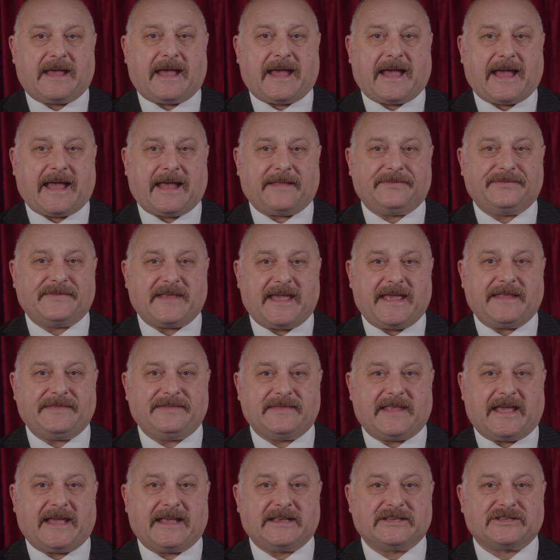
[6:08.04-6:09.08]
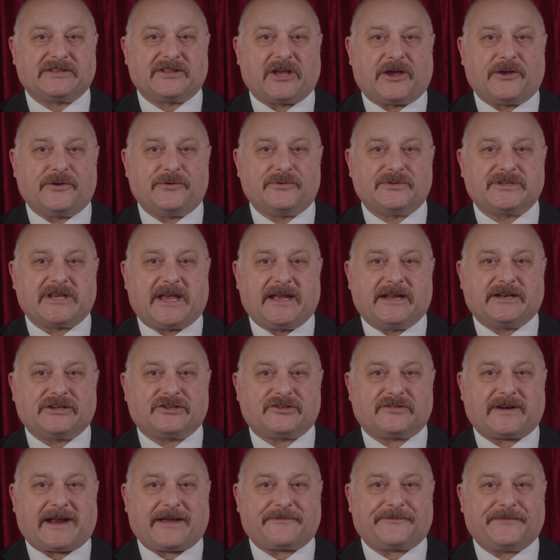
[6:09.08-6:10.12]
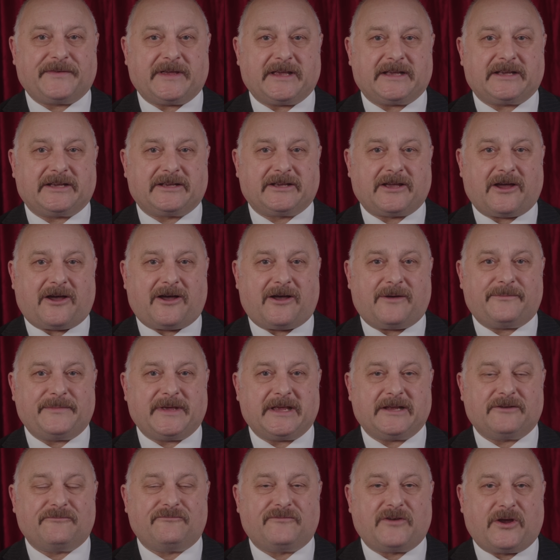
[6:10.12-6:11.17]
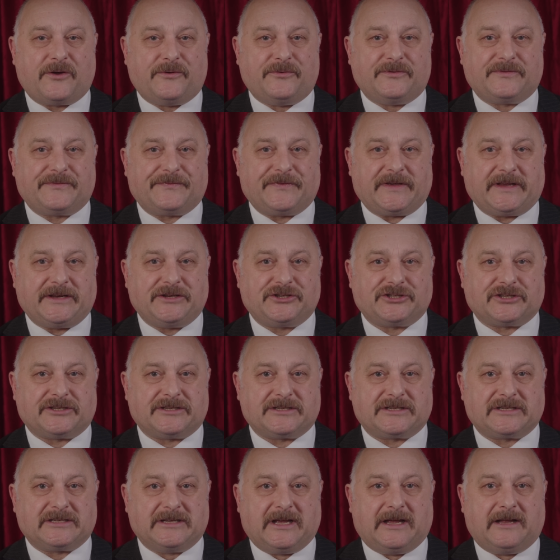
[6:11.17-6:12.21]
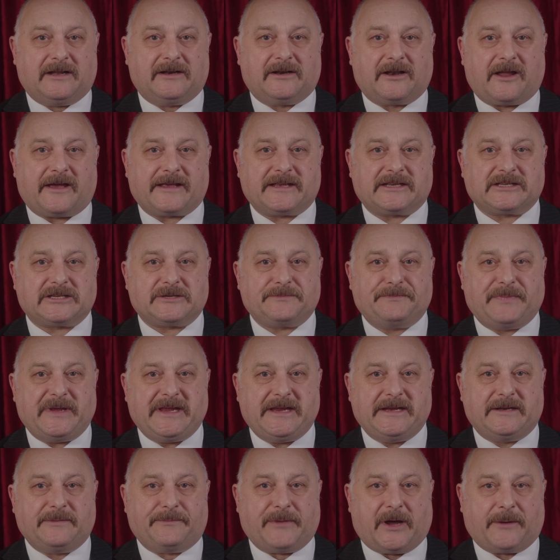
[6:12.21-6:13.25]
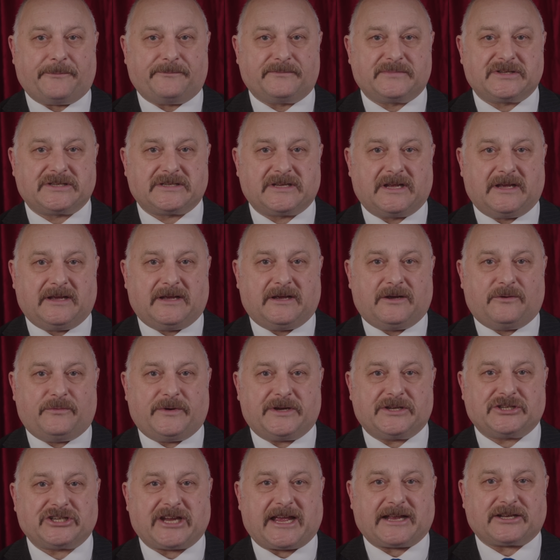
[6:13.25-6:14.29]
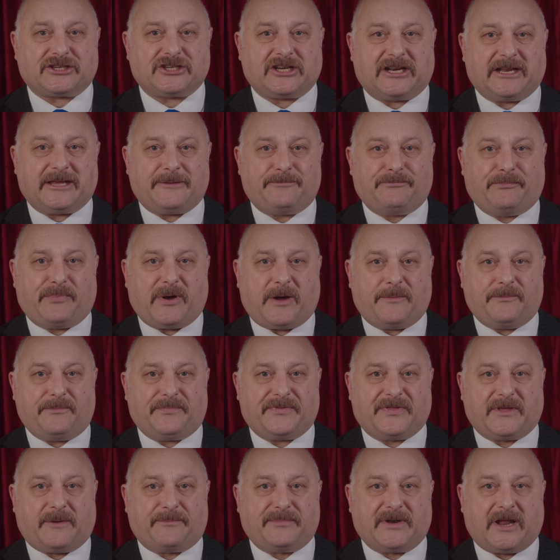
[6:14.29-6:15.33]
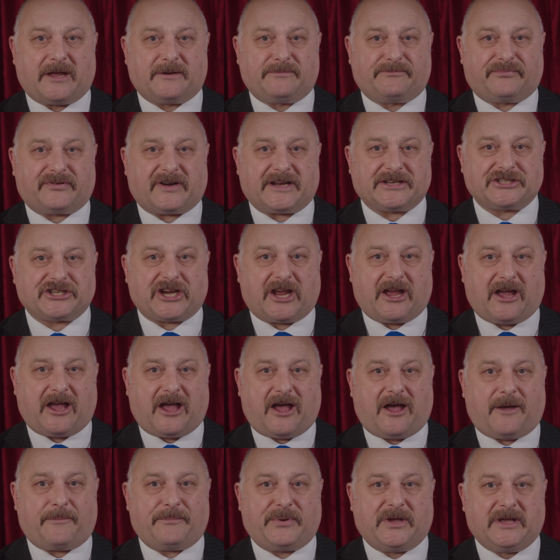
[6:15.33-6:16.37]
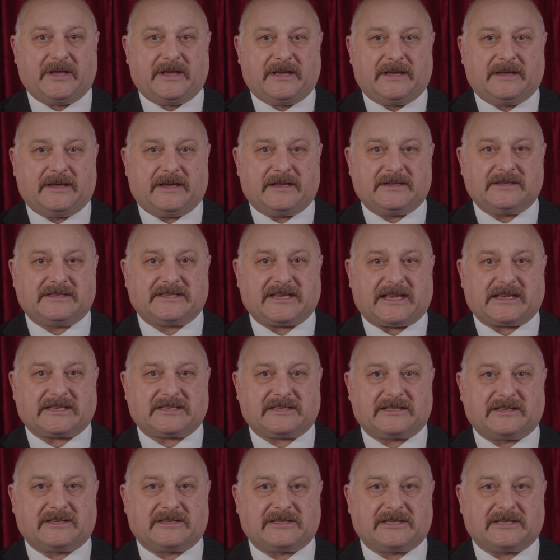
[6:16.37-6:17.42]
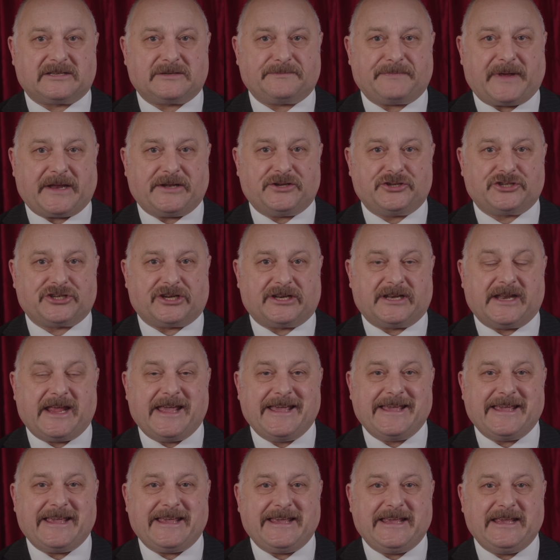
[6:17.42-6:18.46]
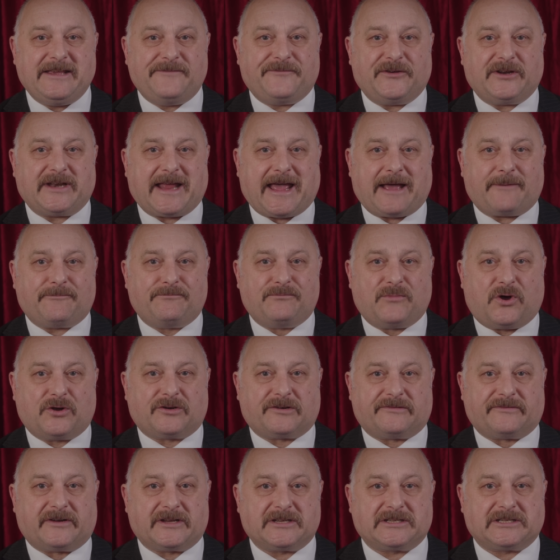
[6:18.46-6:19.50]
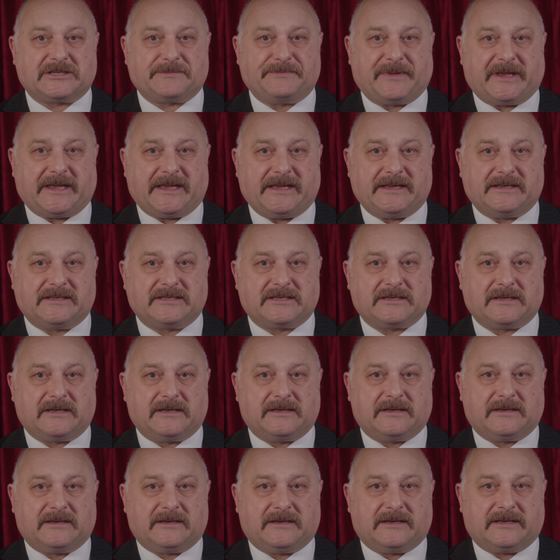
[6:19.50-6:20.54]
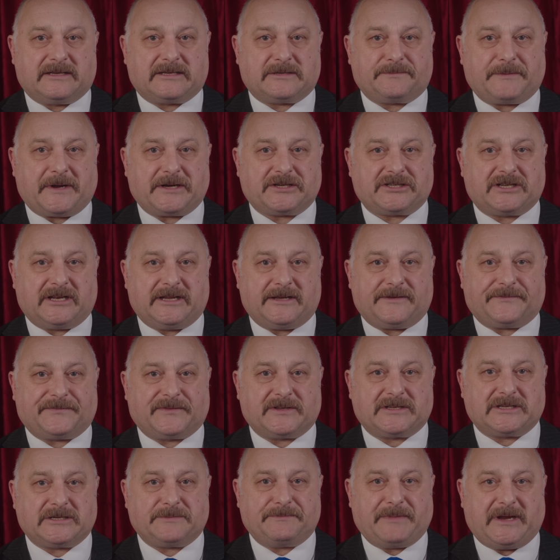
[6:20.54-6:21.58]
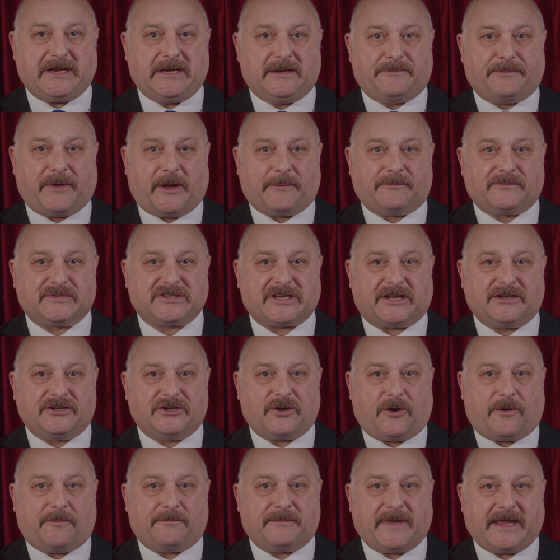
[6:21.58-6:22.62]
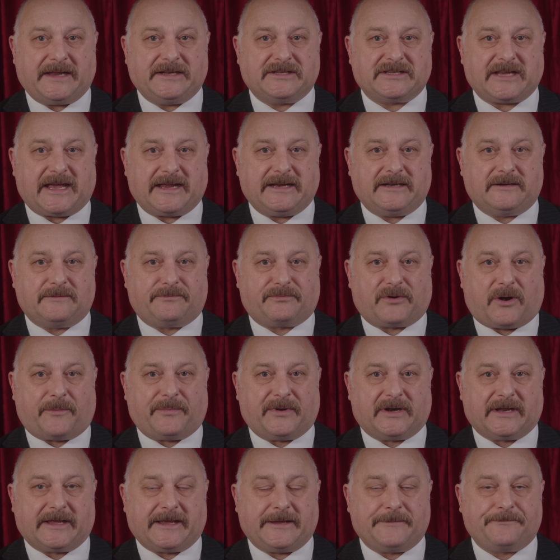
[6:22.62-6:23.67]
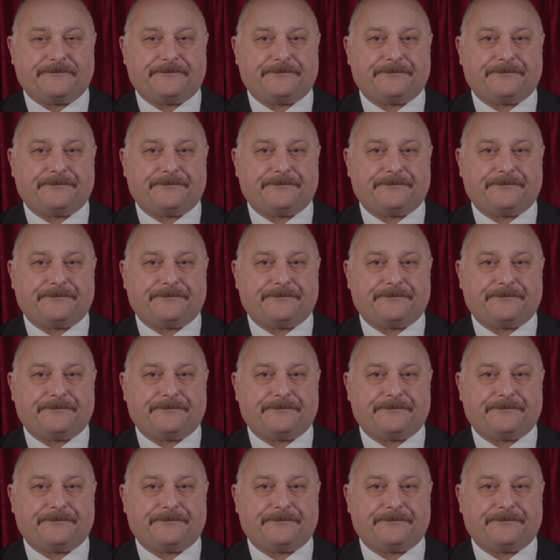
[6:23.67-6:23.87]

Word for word: And then there's those traffic calming road features like speed bumps, which actually pump the blood pressure up and test the suspension even at moderate speeds, especially if the speed bumps are not maintained properly.